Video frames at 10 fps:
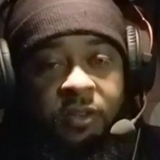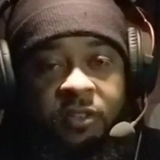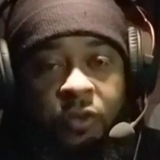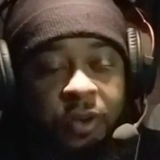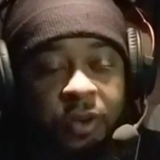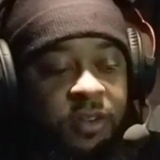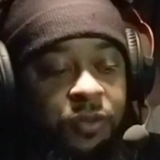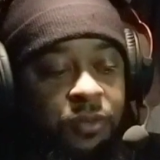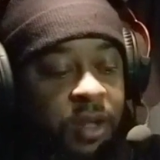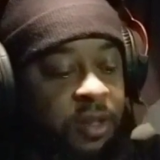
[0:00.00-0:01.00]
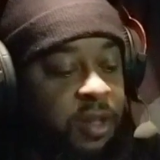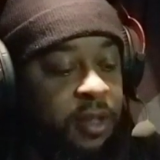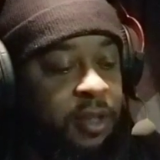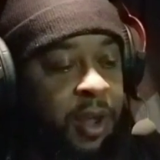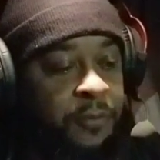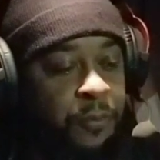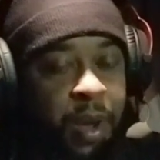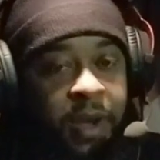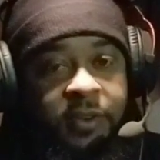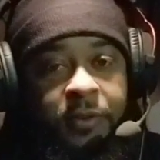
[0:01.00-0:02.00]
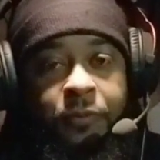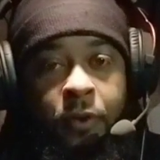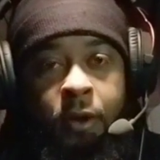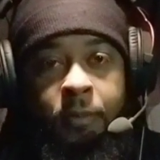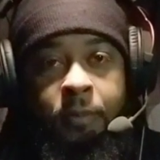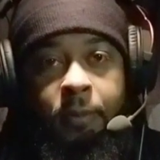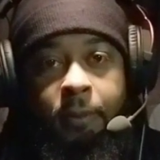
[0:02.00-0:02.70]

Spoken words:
the source that you need to get the information from,